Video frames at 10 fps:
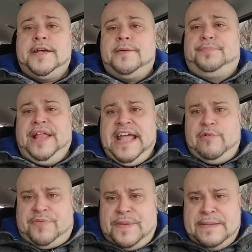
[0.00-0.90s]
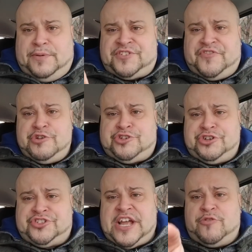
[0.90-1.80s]
Playing with people's
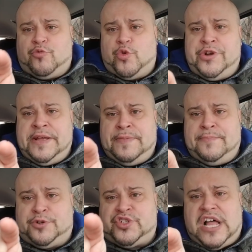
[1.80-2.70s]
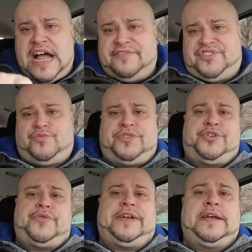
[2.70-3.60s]
futures and ruining people's lives is what they're
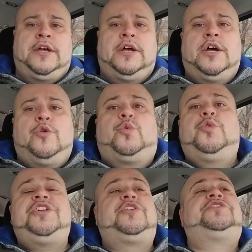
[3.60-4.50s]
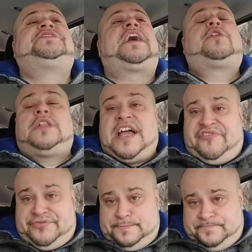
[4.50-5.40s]
doing. Ruining your entire
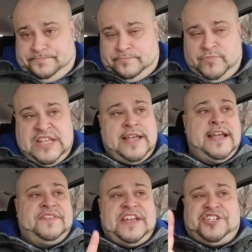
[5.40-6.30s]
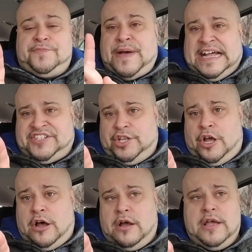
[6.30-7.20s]
life. They should pass a
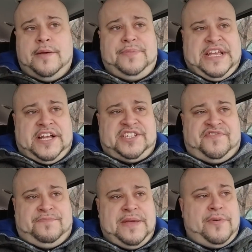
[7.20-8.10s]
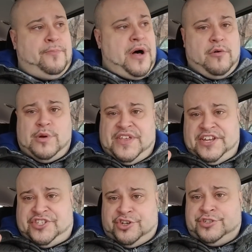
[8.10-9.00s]
law, because if people bought within
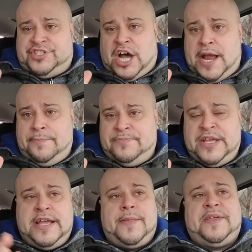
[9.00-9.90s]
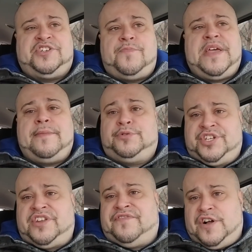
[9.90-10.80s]
a certain time, they should be able
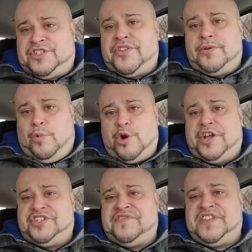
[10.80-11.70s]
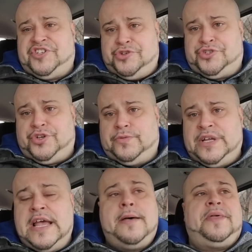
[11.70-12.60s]
to default on their mortgage if they choose to.
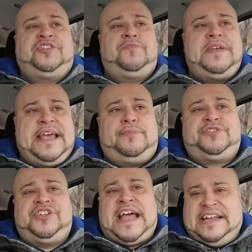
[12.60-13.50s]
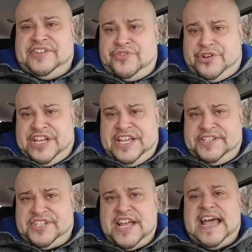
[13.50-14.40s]
They should be able to hand in their
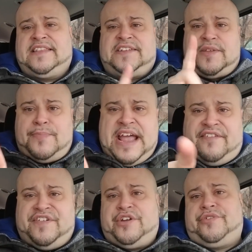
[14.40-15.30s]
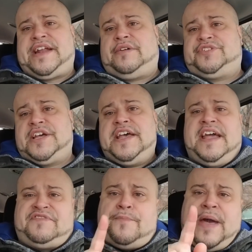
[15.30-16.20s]
keys and let the bank figure it out.
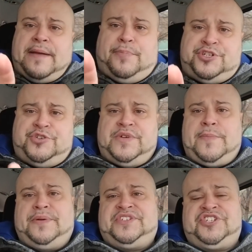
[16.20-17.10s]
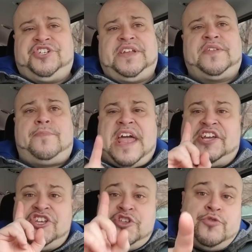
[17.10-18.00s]
If the bank puts you in a position and the
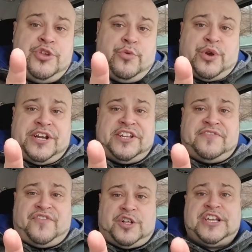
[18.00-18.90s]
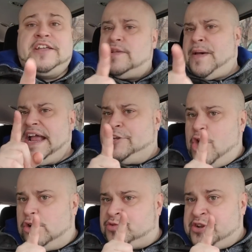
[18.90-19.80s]
bank knew you were going to default, the bank
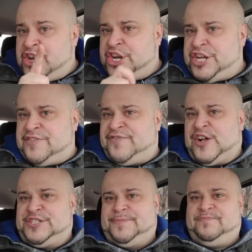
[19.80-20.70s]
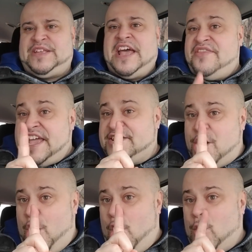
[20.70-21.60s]
knows when you're going to default. They
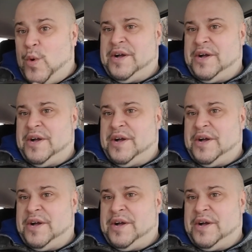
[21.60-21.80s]
know.